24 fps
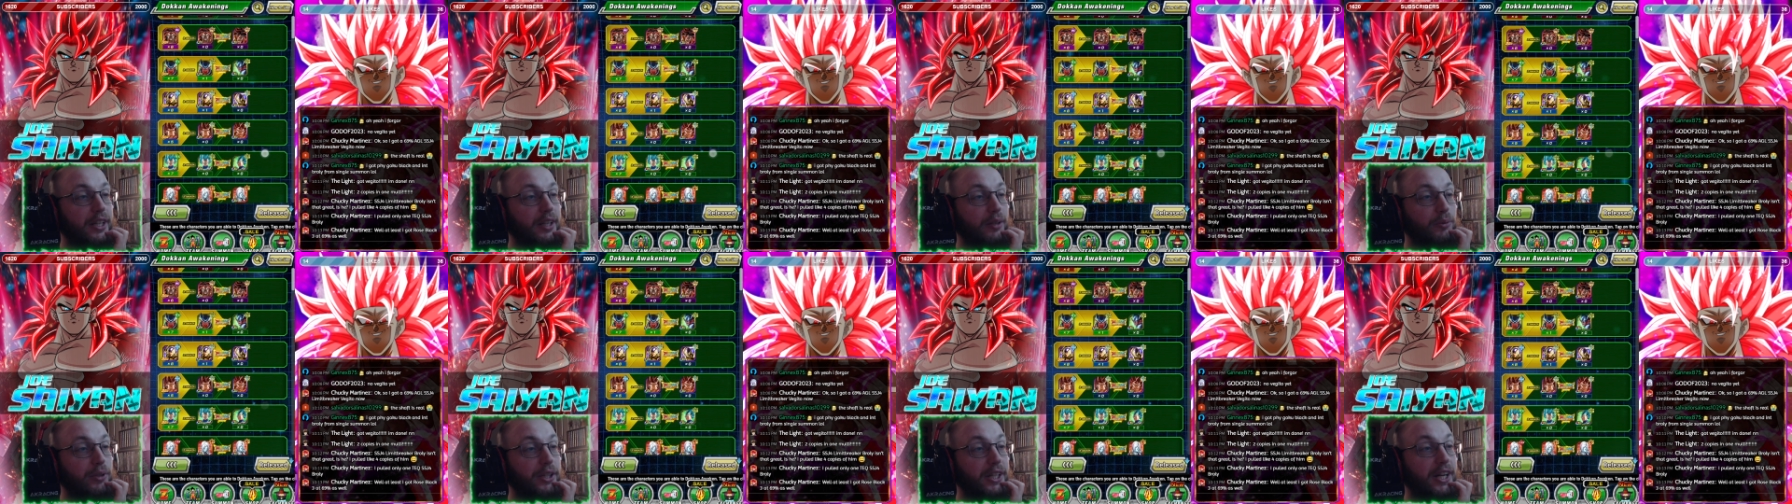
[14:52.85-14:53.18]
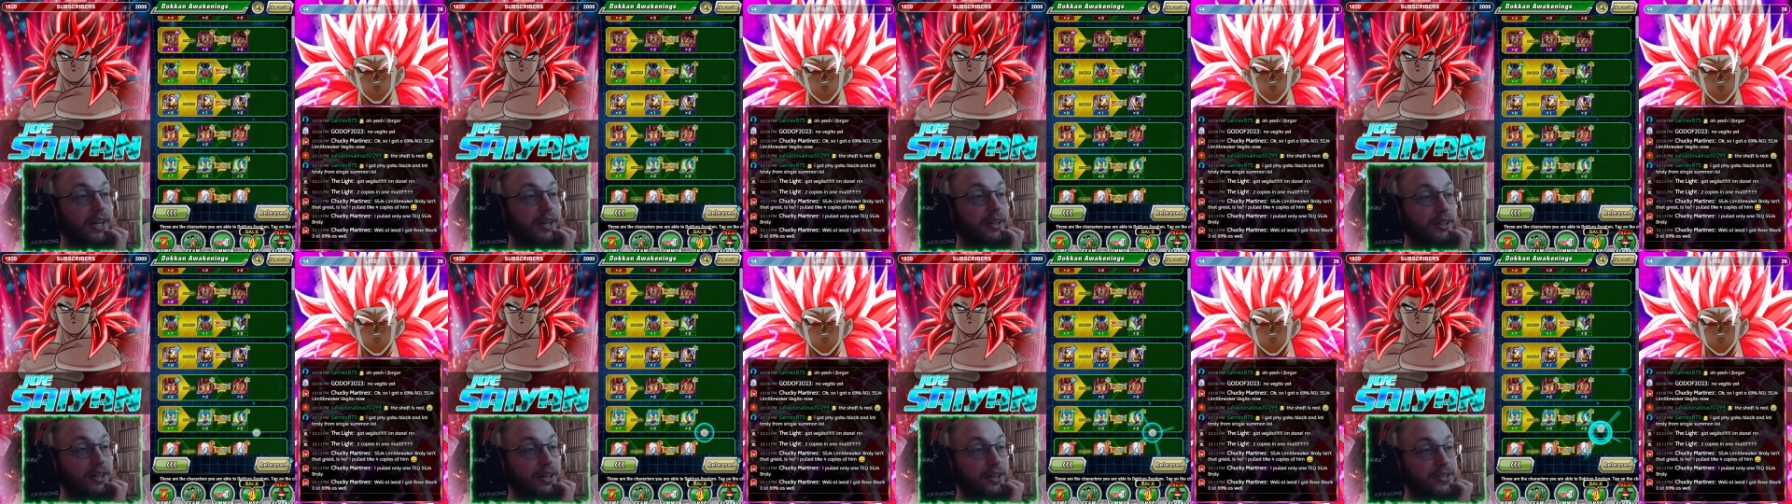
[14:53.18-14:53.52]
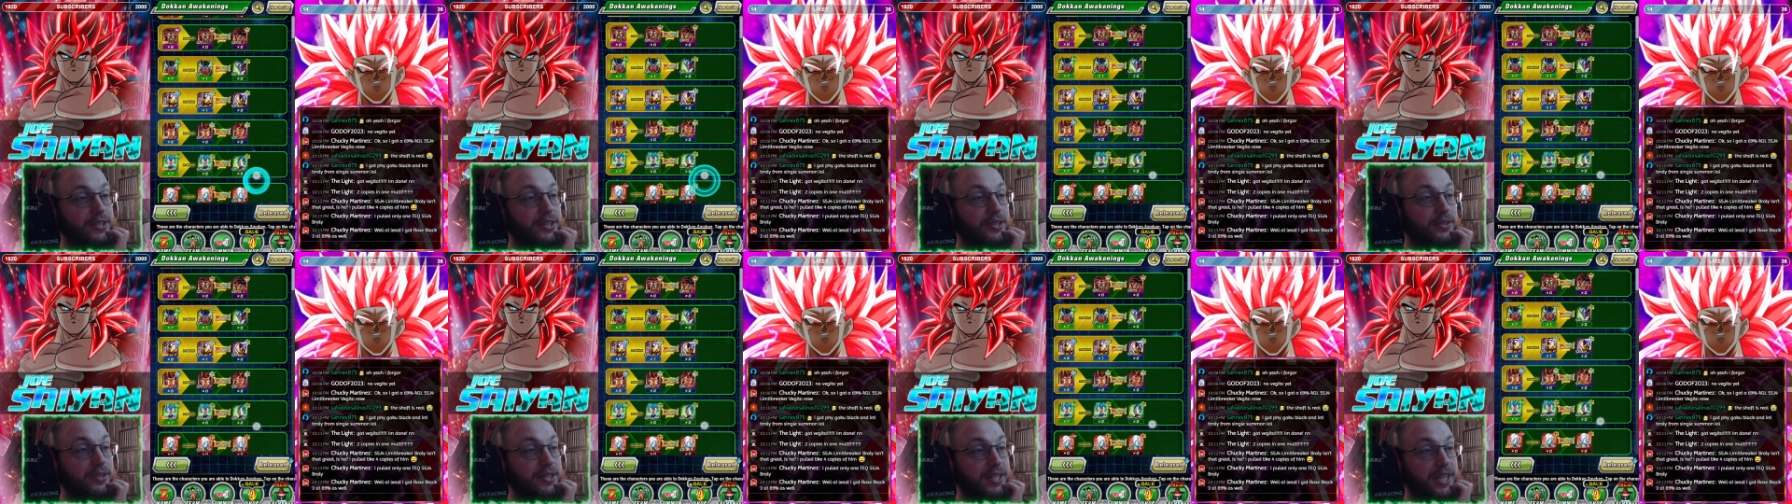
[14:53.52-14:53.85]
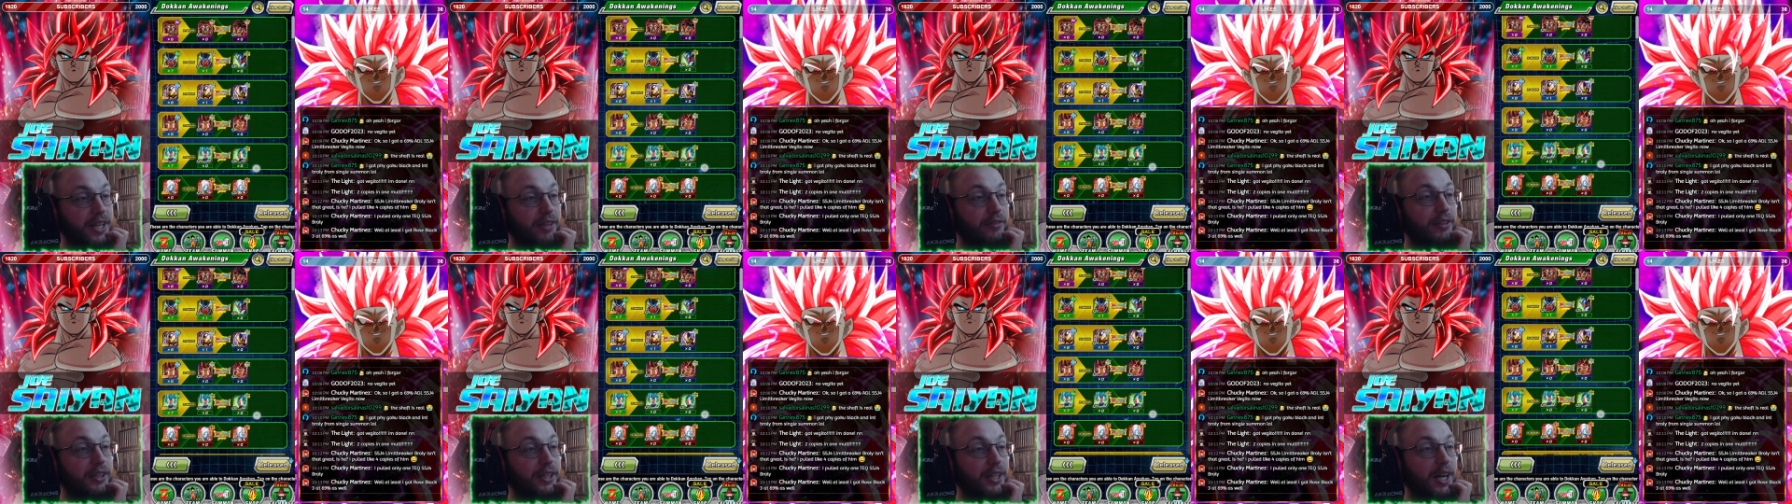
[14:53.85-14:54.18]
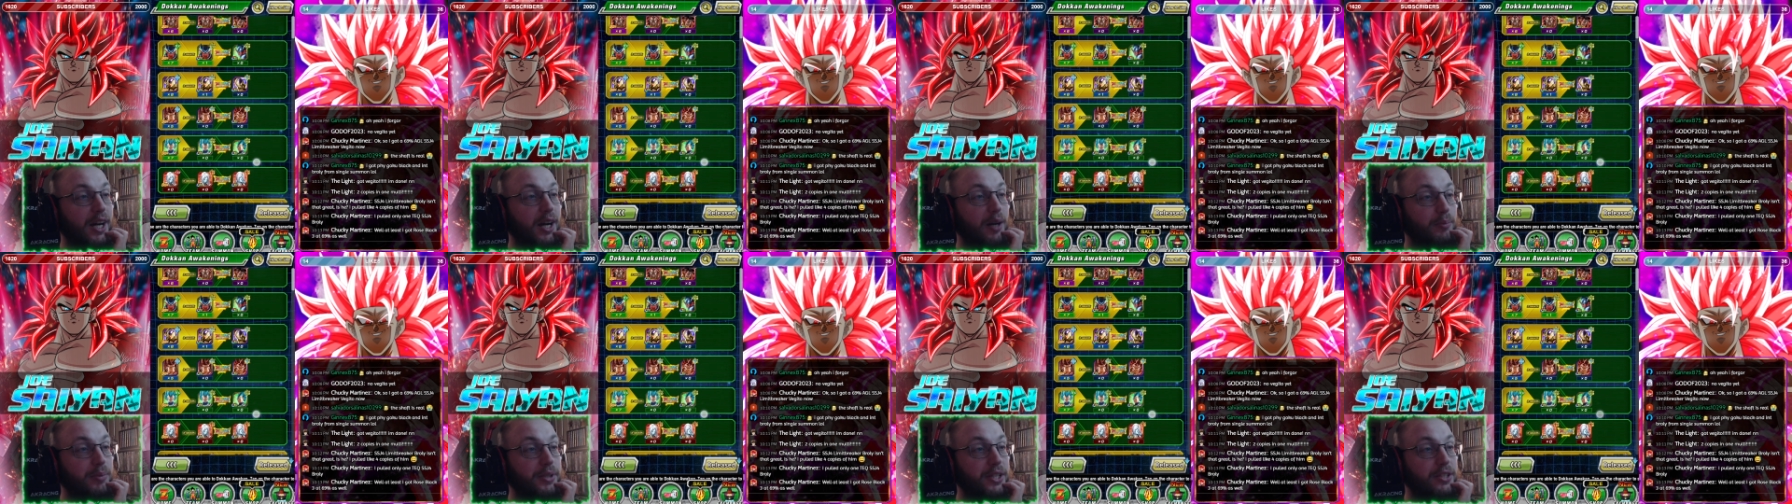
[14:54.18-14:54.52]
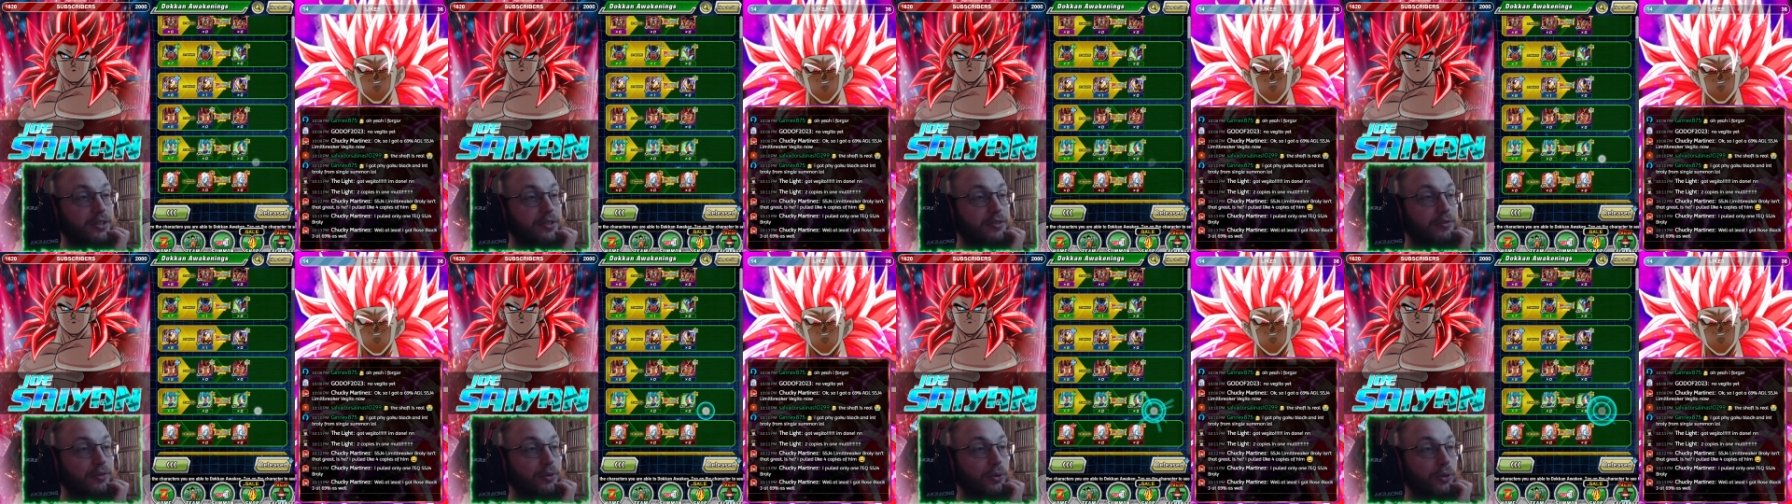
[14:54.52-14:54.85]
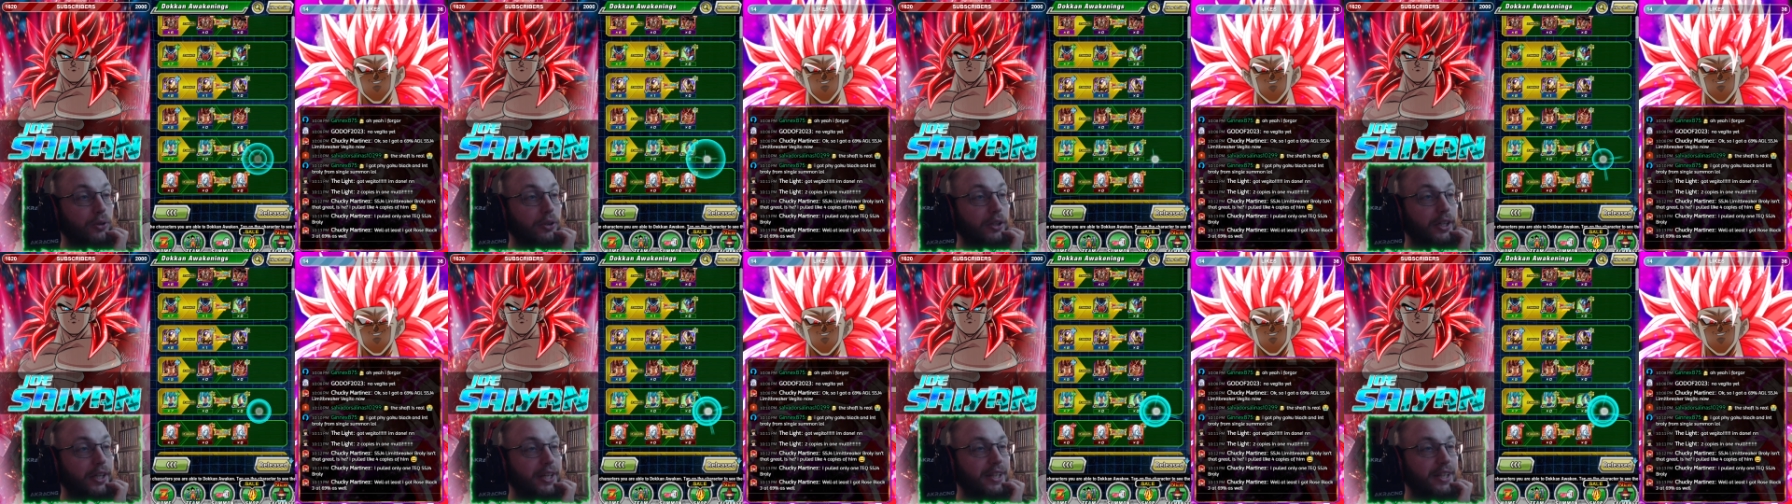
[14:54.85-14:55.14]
and we got also seven copies for